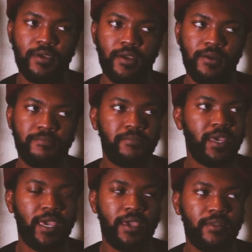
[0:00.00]

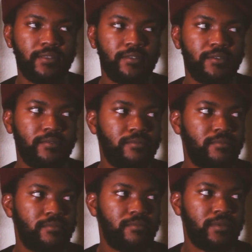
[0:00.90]
And
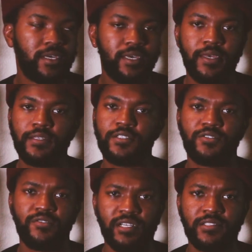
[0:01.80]
it's
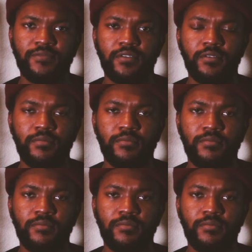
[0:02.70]
stressful.